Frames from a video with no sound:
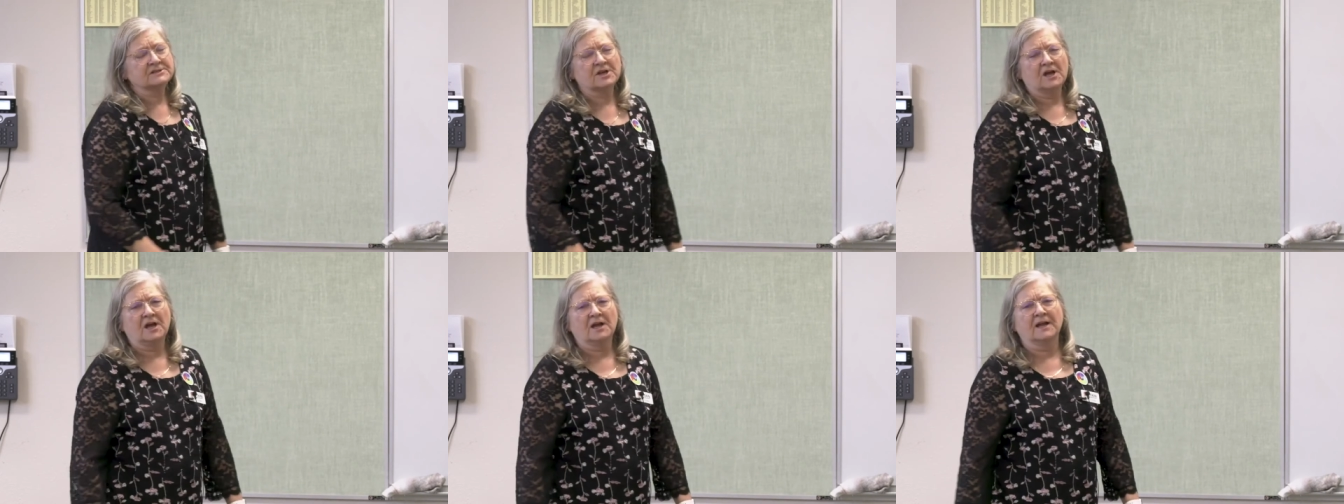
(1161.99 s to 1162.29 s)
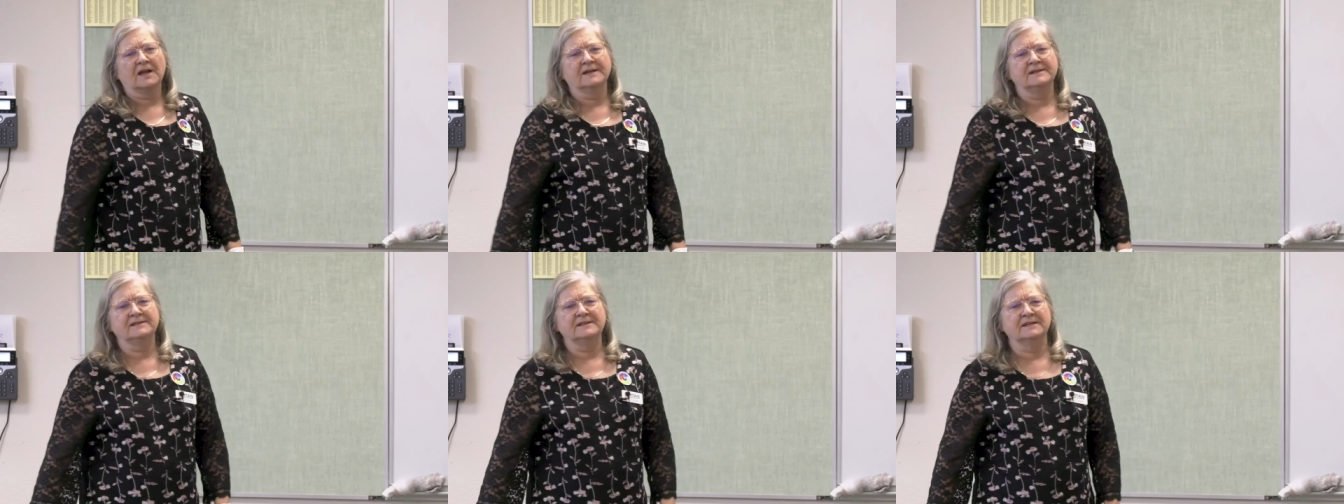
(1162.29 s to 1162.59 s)
talk
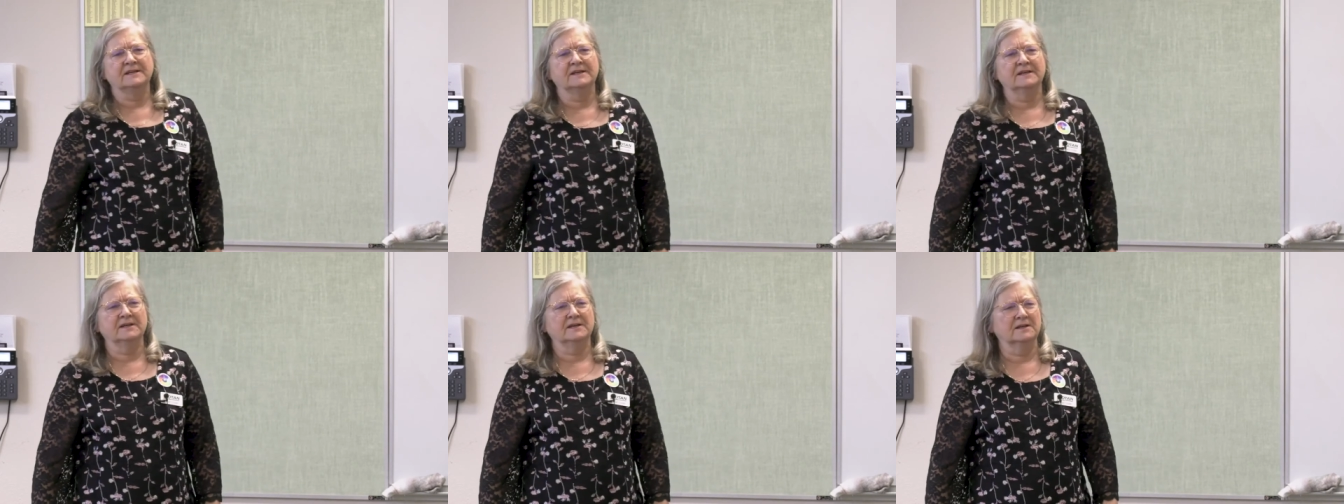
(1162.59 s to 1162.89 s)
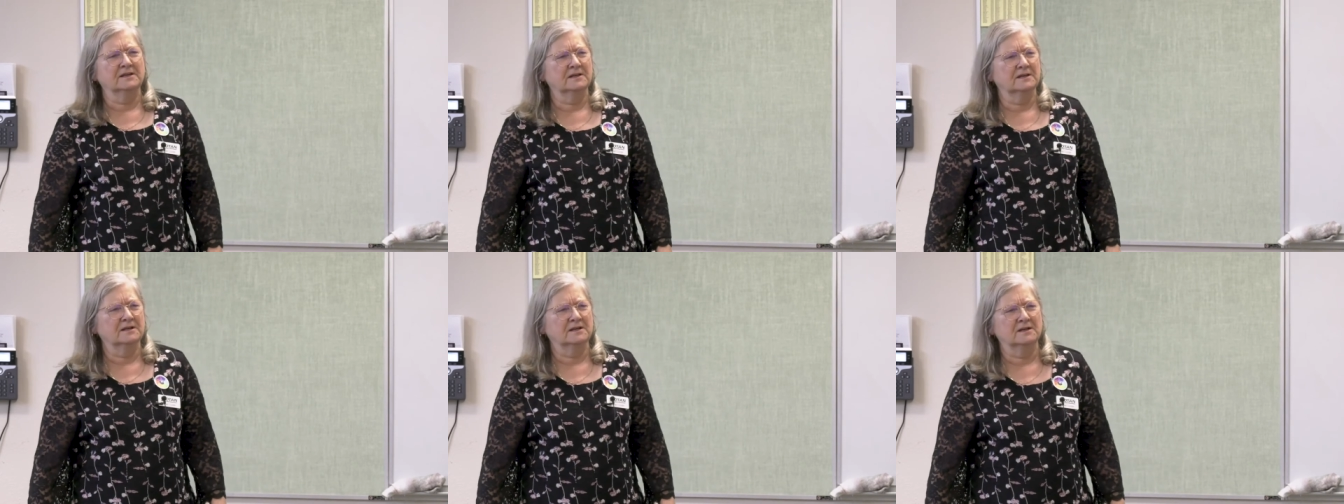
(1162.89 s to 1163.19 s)
I
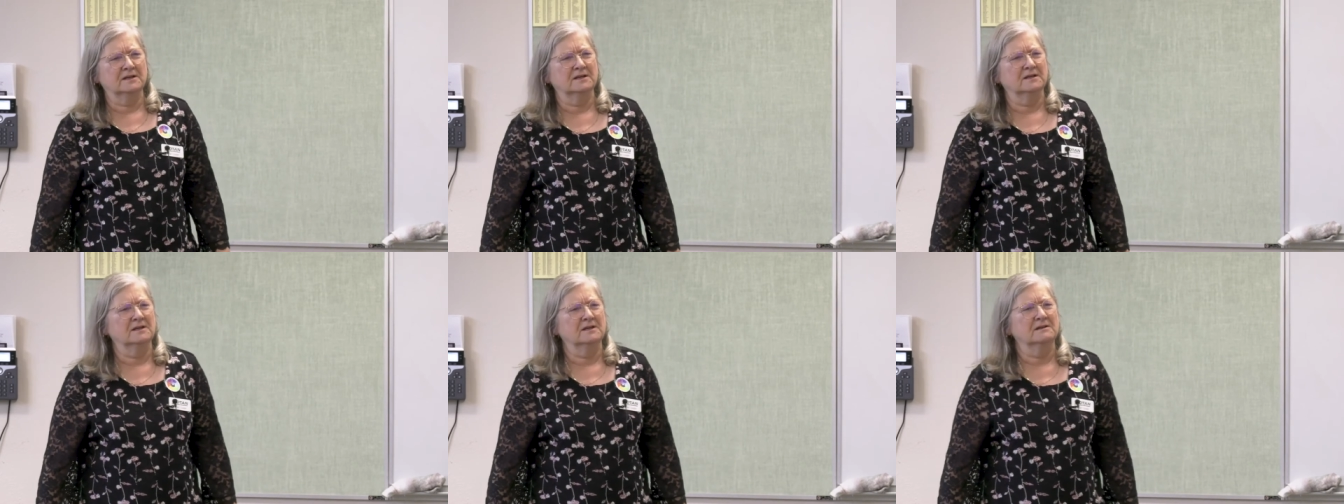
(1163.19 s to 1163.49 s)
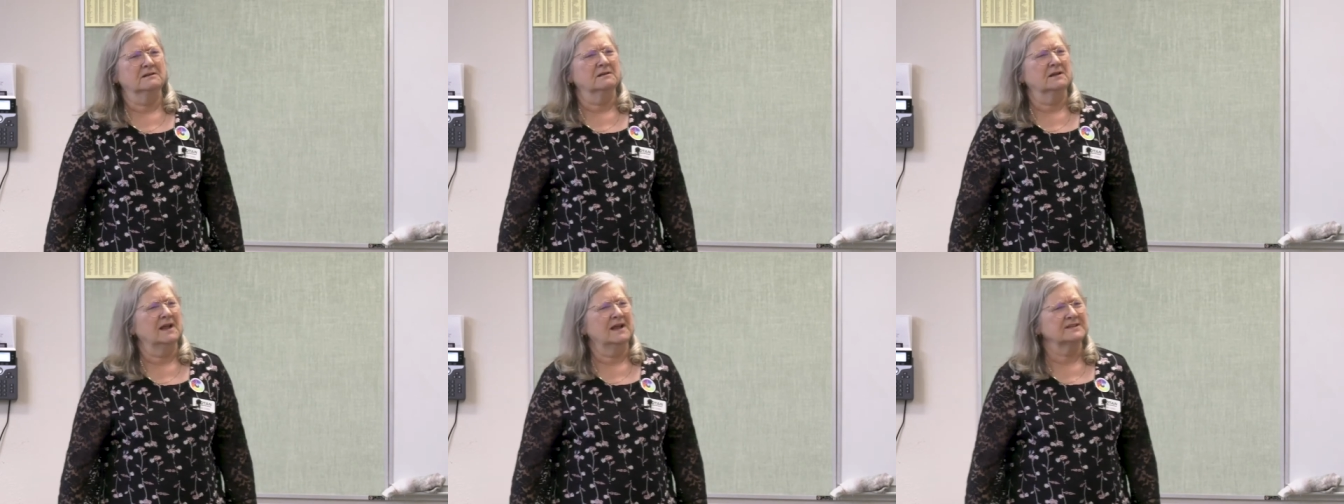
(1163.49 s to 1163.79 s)
did
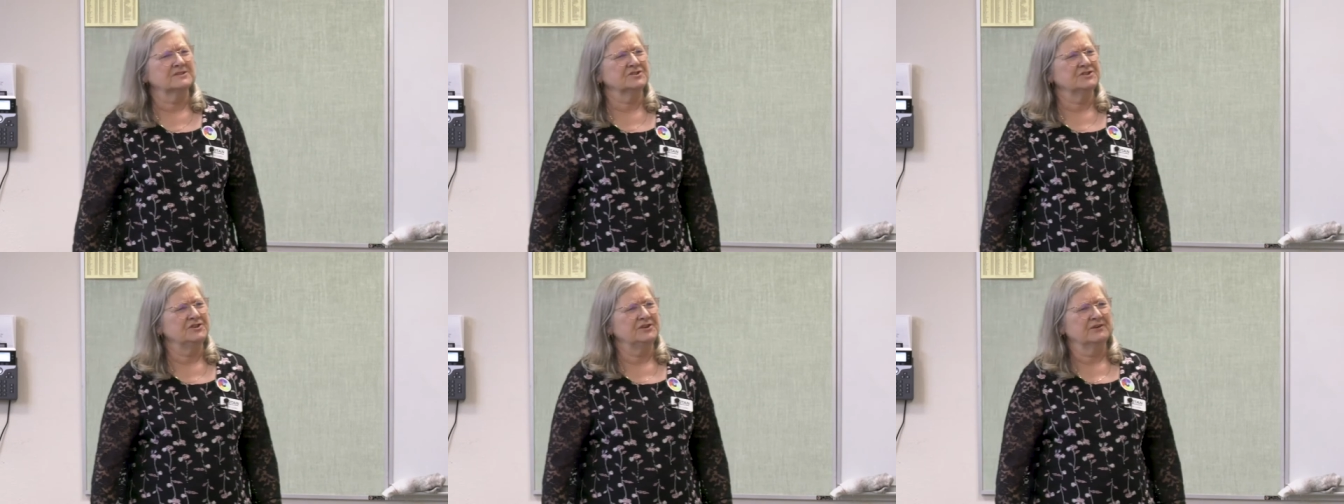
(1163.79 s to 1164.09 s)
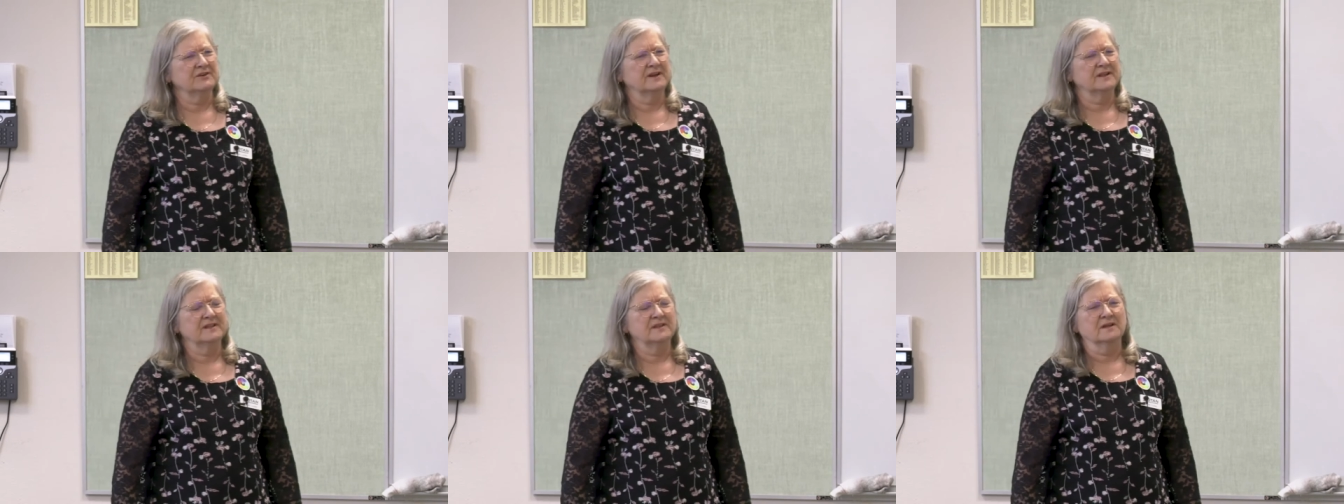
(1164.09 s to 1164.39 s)
last
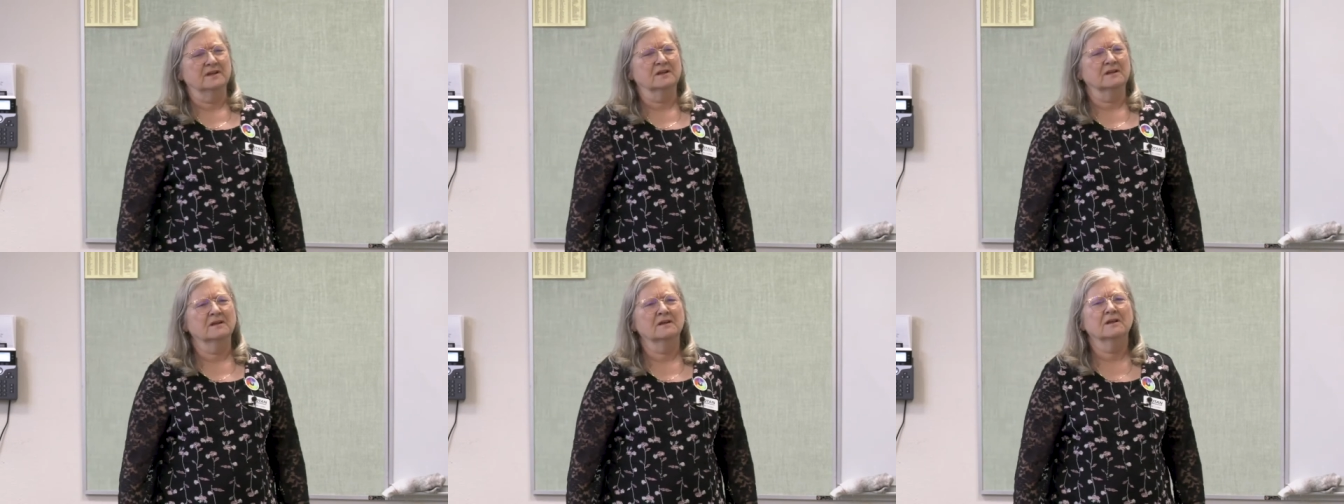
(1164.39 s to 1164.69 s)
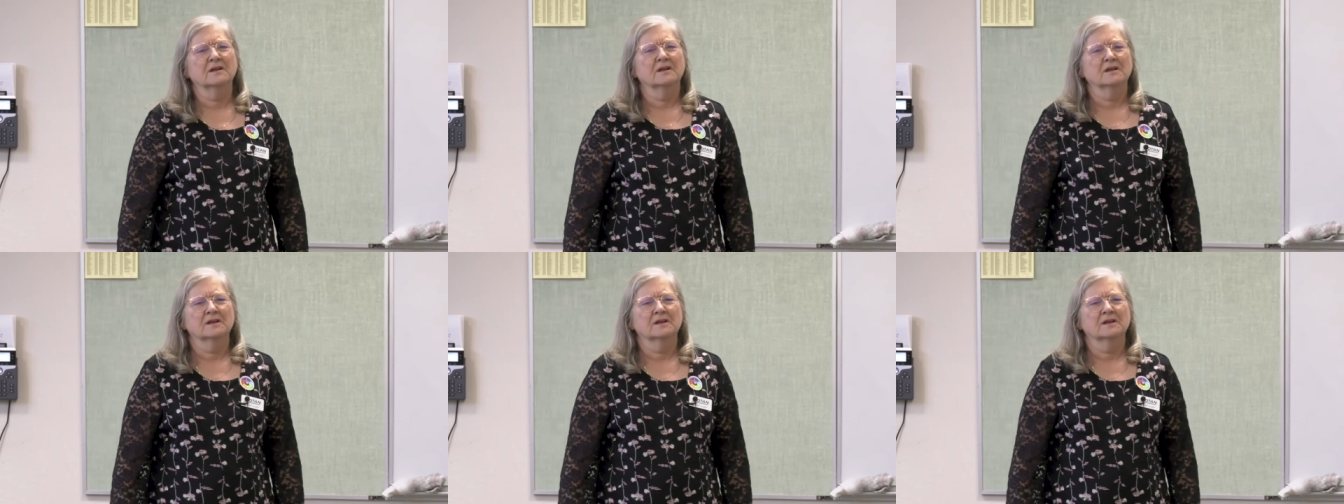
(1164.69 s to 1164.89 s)
year, I think.